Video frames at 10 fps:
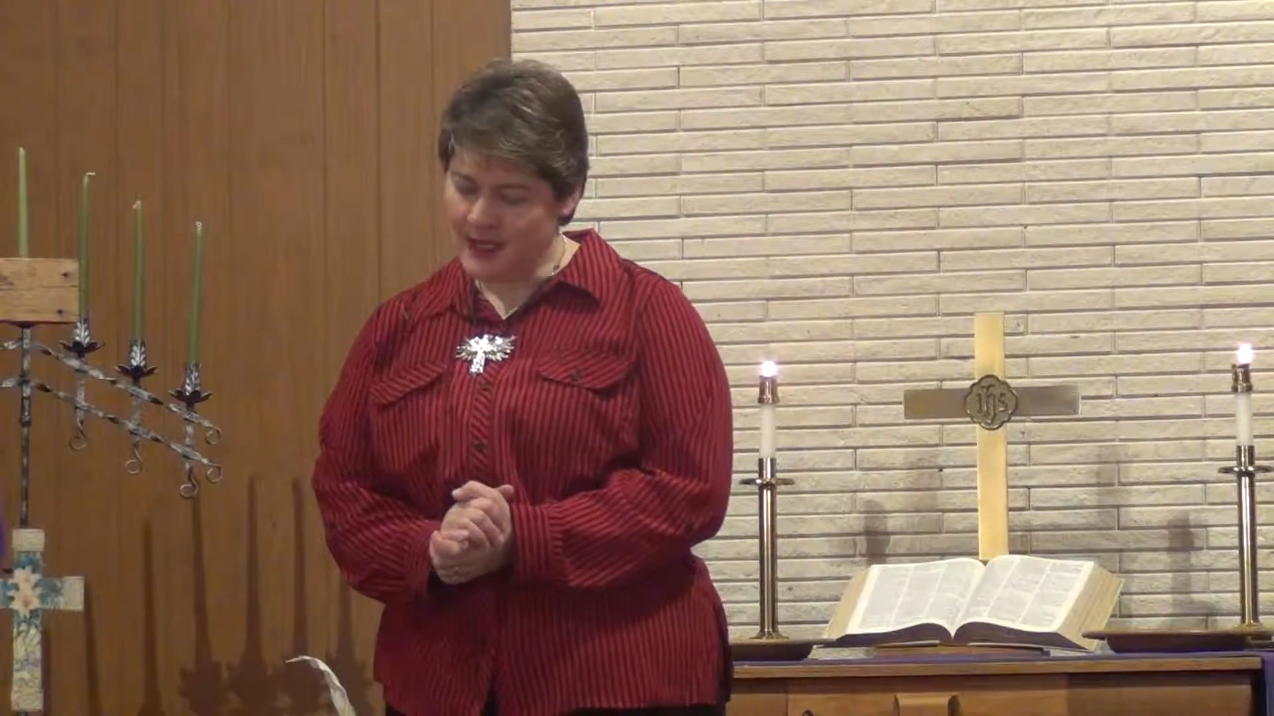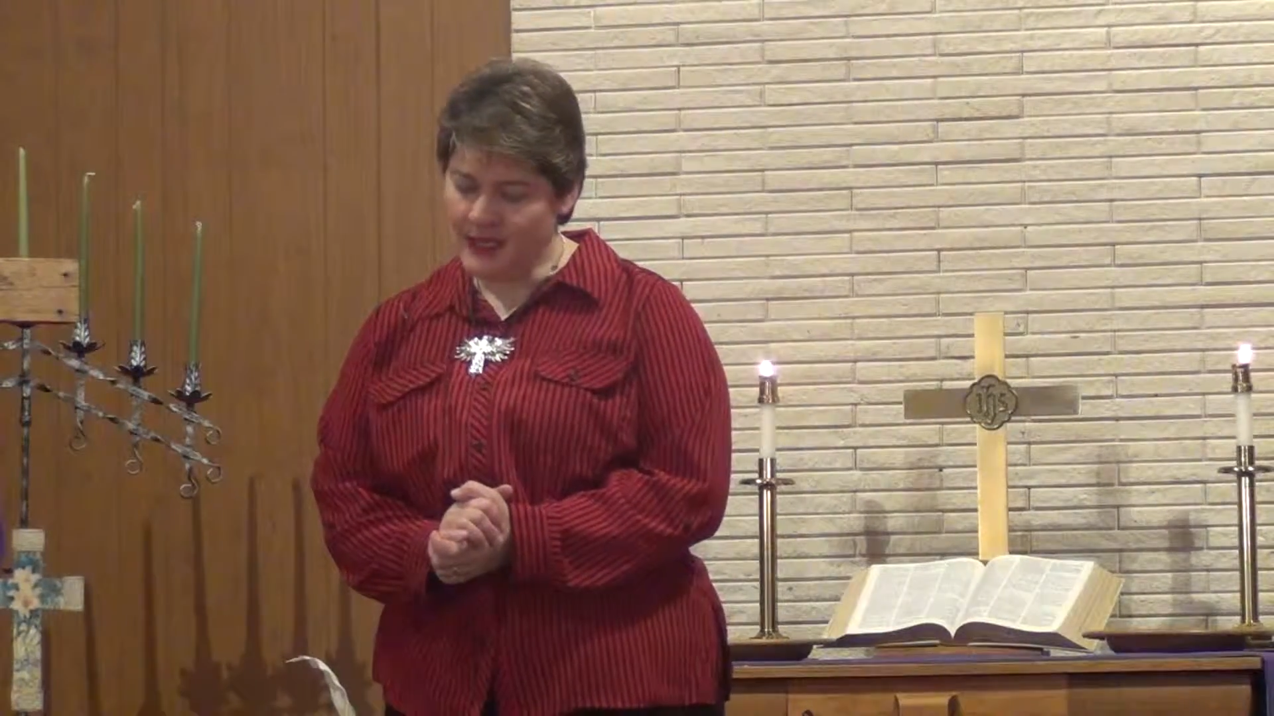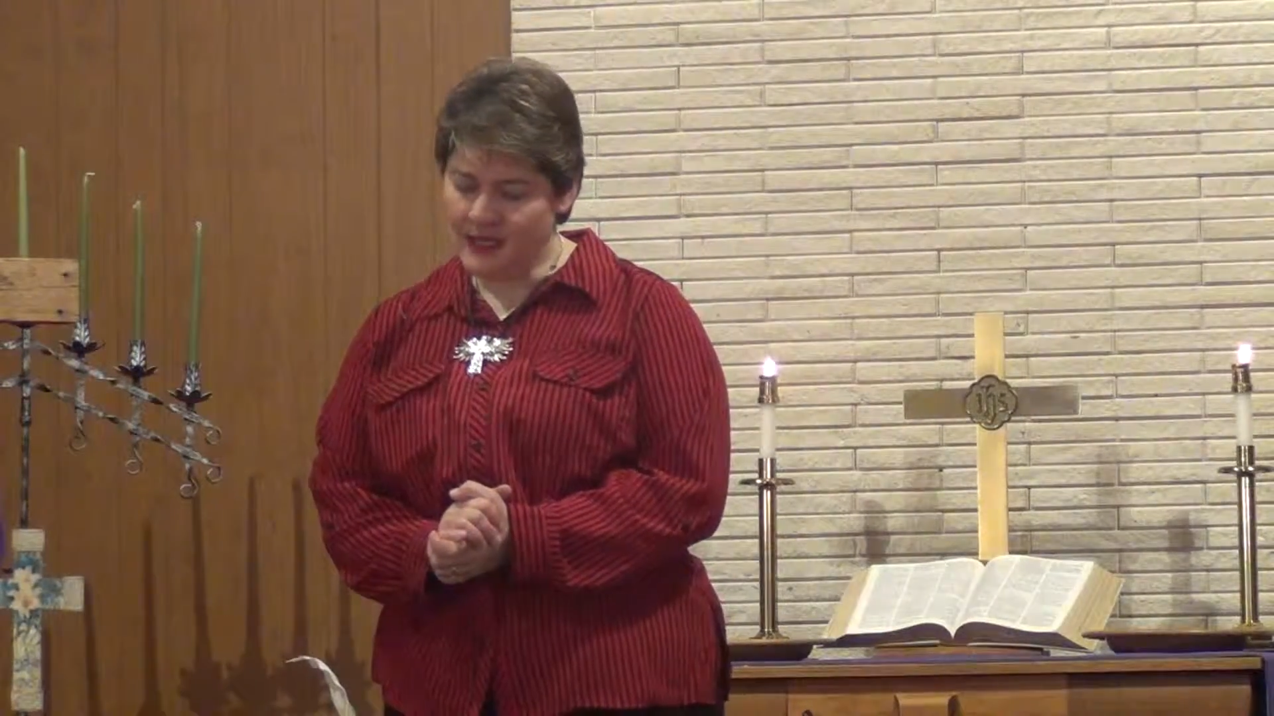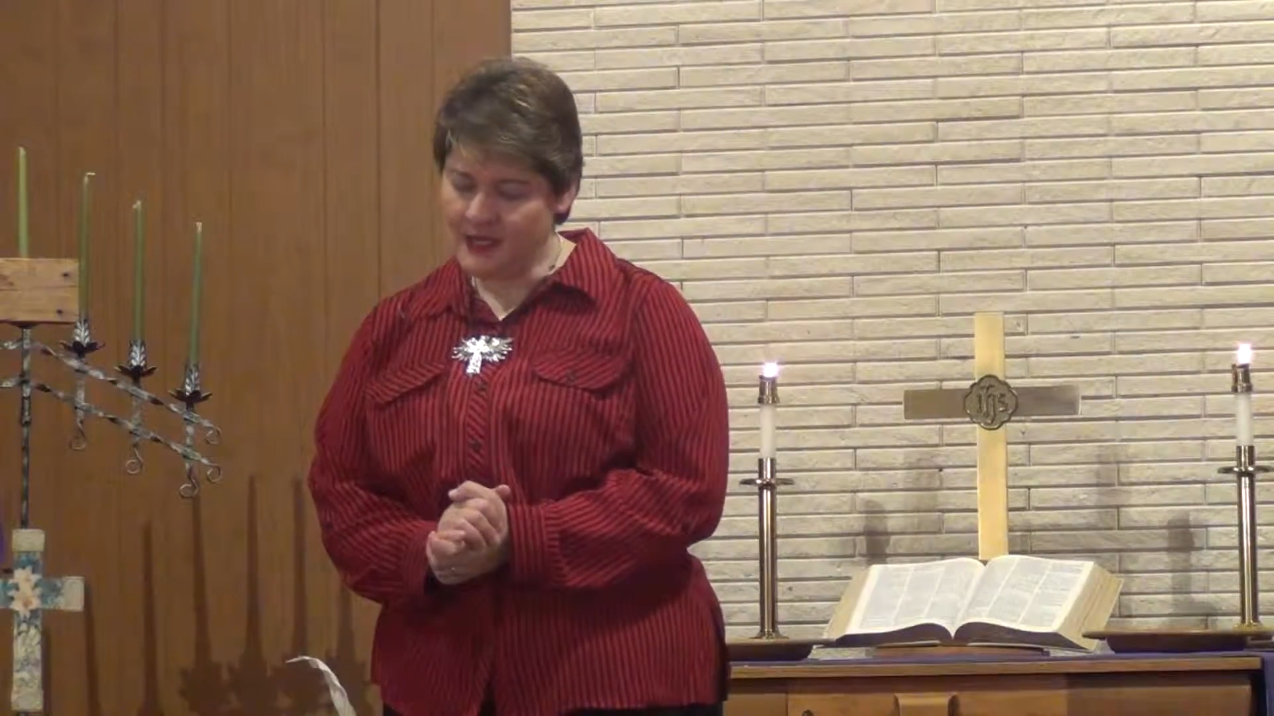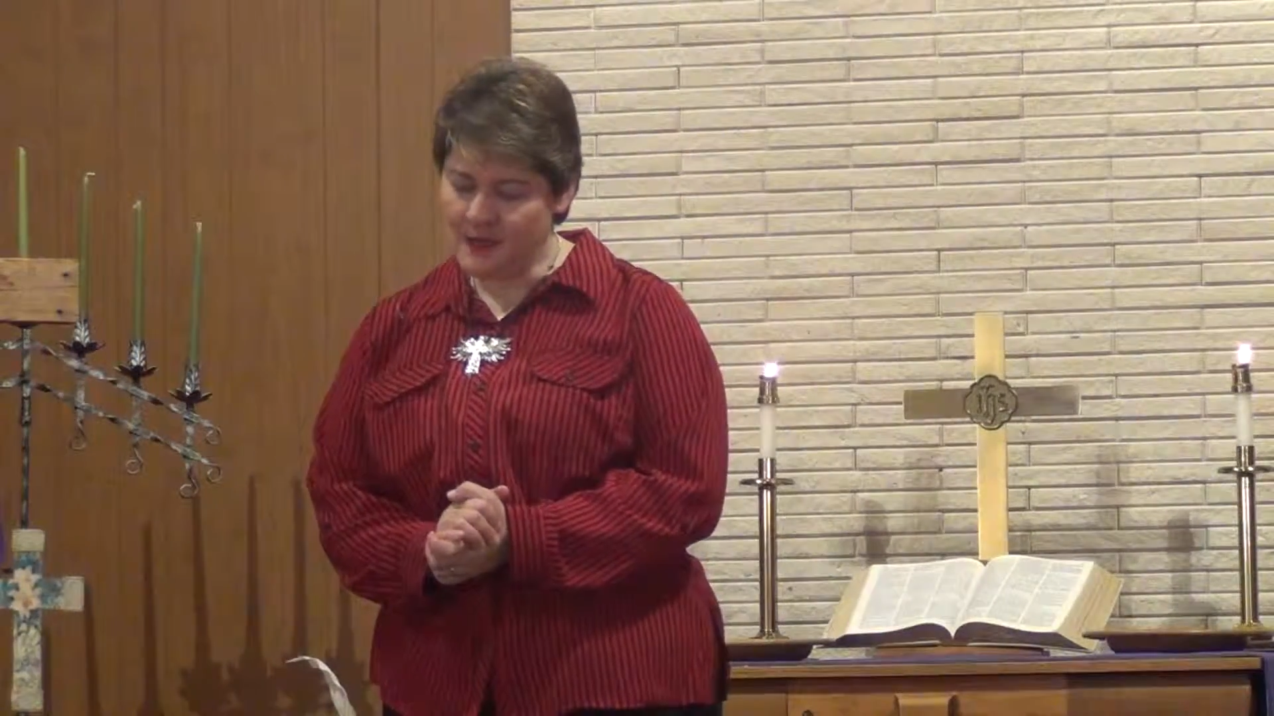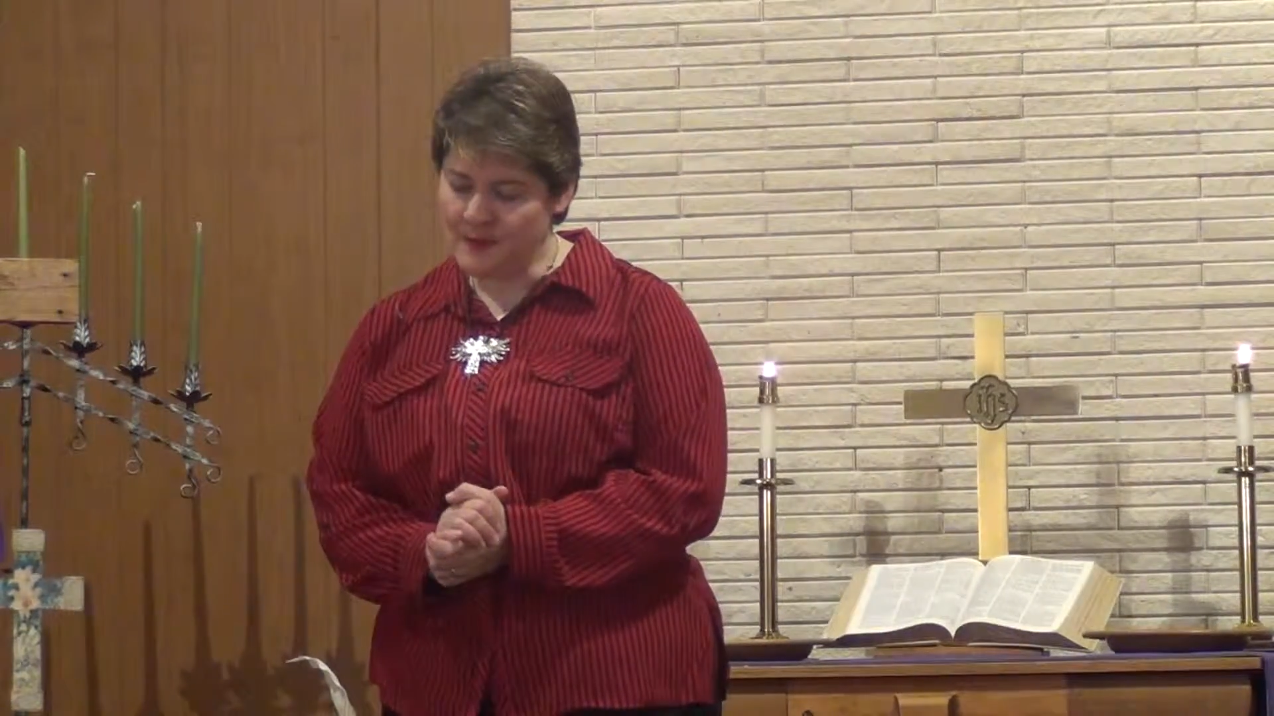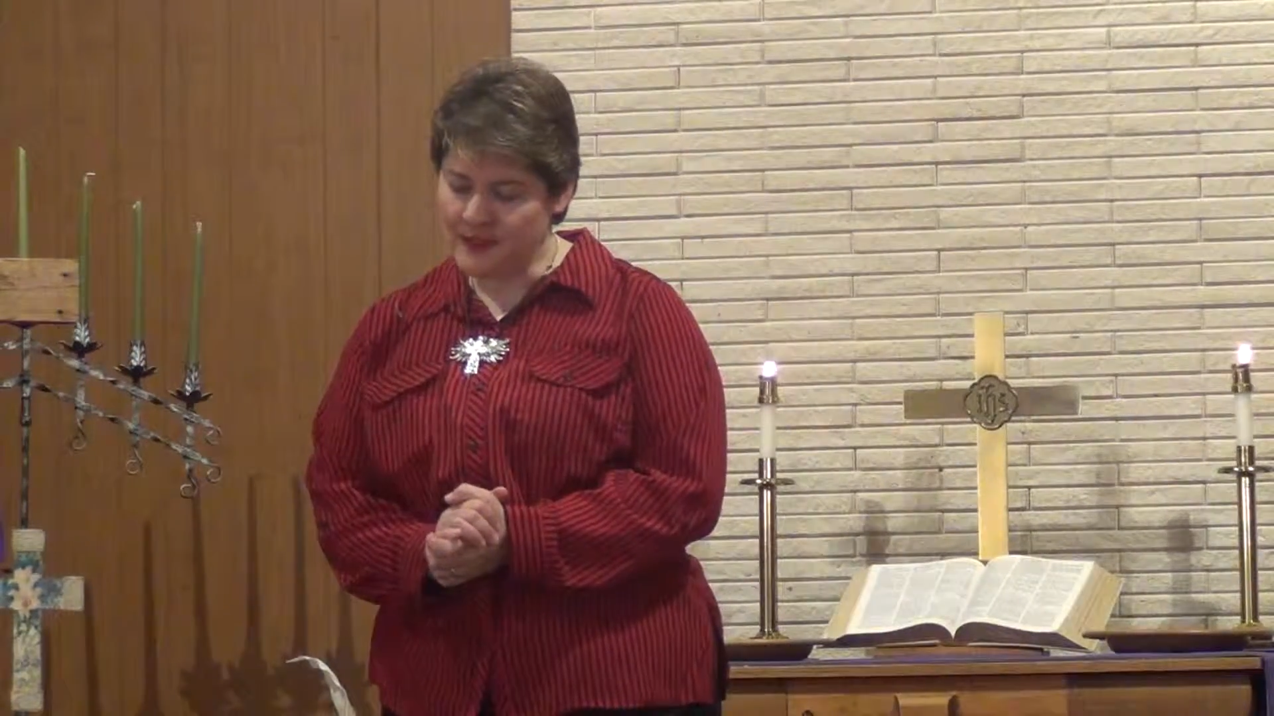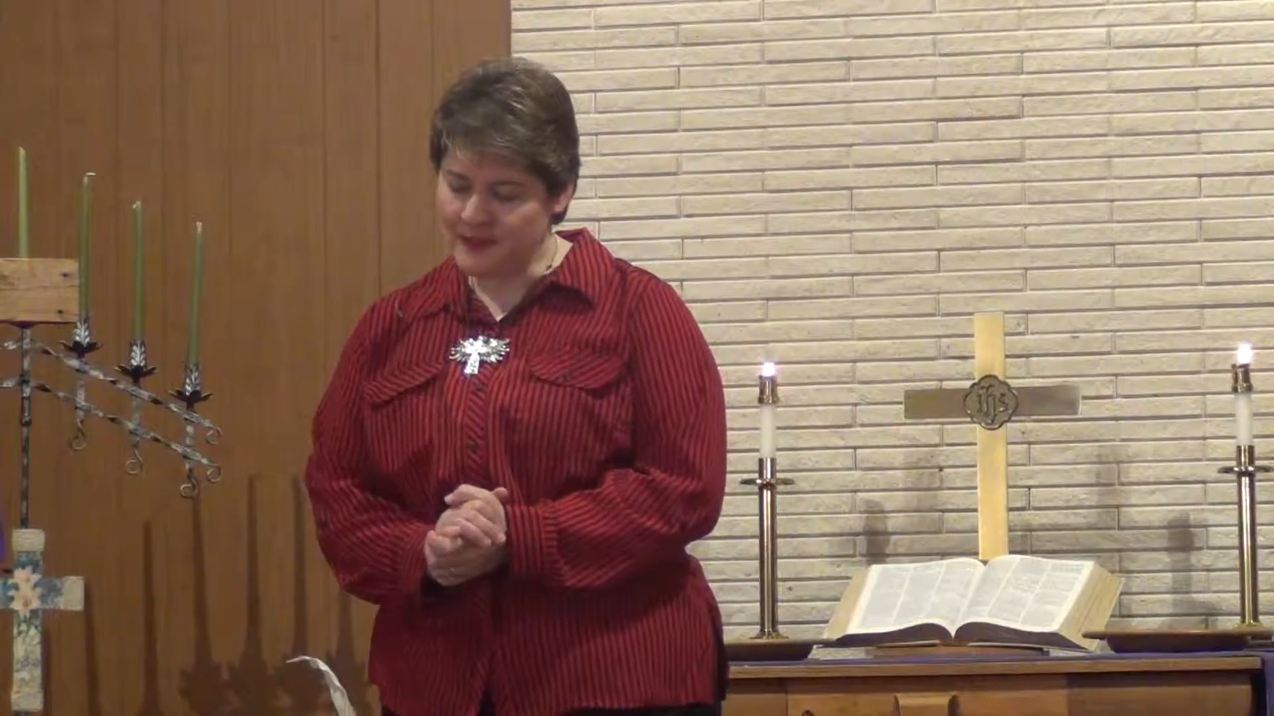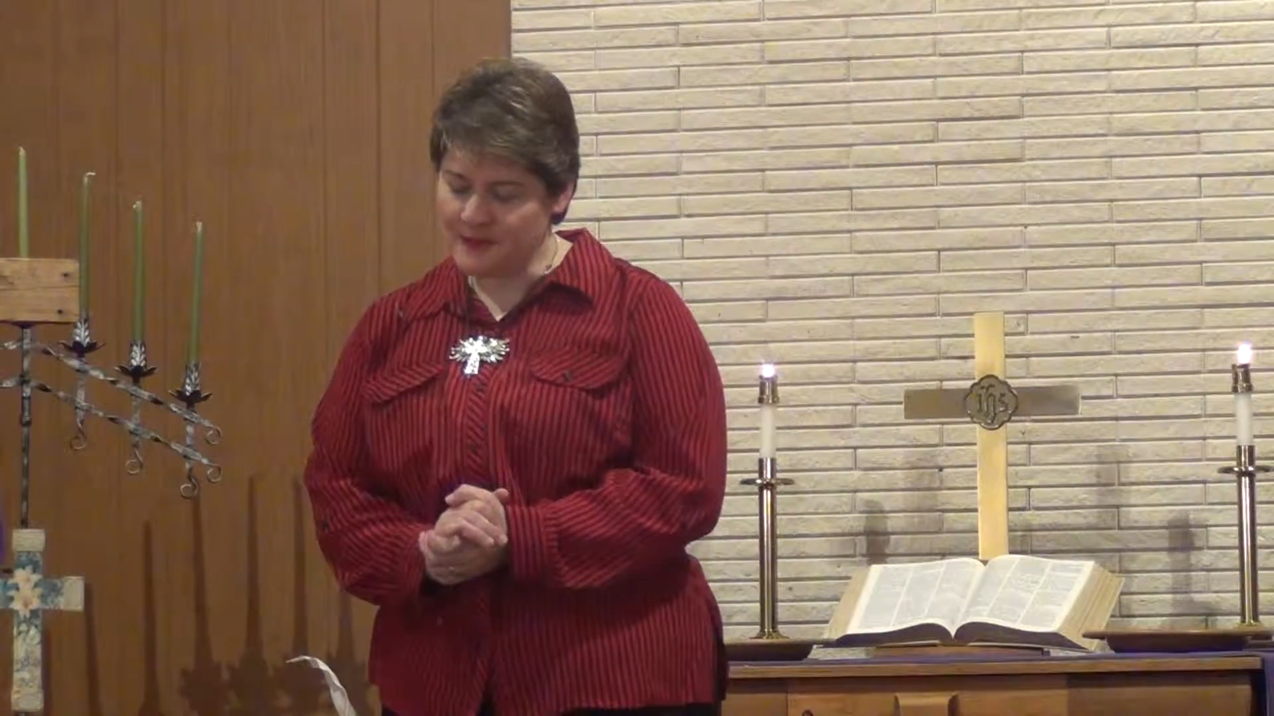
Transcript: any ailment